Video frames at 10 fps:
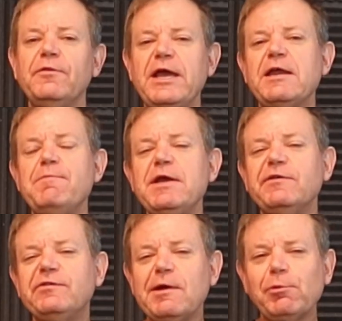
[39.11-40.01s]
They can be
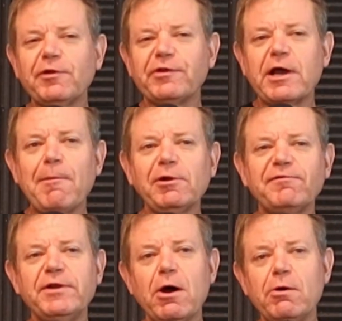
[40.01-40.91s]
as simple as a couple
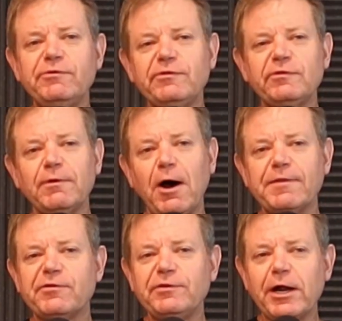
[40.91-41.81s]
of notes
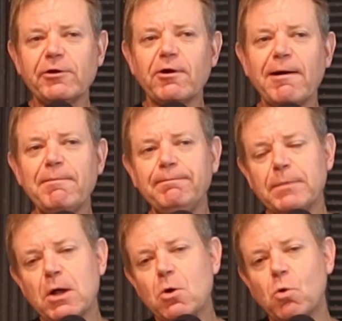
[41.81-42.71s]
on the snare drum
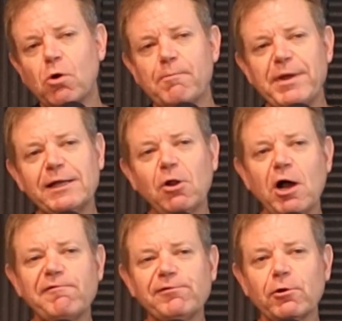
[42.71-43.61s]
or a big
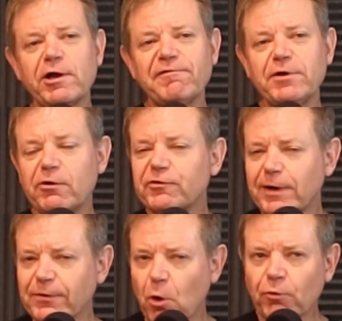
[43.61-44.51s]
long flurry of notes
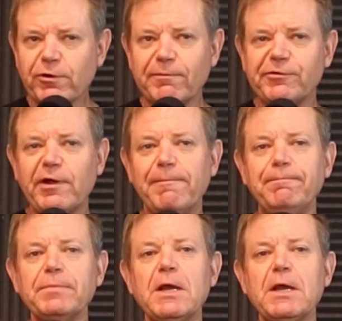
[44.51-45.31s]
around the whole drum set.